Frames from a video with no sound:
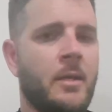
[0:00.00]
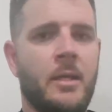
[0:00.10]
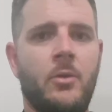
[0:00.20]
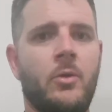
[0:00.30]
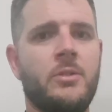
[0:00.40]

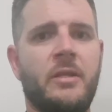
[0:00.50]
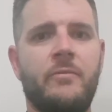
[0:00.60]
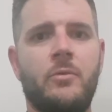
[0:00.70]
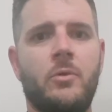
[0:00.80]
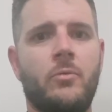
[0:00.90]
and noise
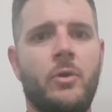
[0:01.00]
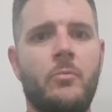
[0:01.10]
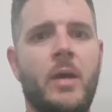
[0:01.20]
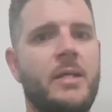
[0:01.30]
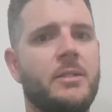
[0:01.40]
level or
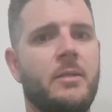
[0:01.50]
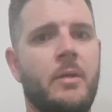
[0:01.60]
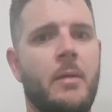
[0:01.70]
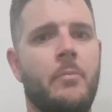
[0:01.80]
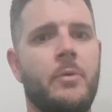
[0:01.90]
roommates can
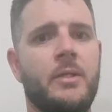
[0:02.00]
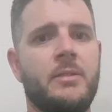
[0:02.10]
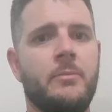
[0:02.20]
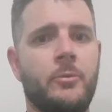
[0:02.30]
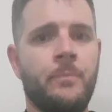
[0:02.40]
be
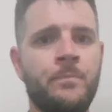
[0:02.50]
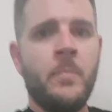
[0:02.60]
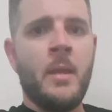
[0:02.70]
unpredictable.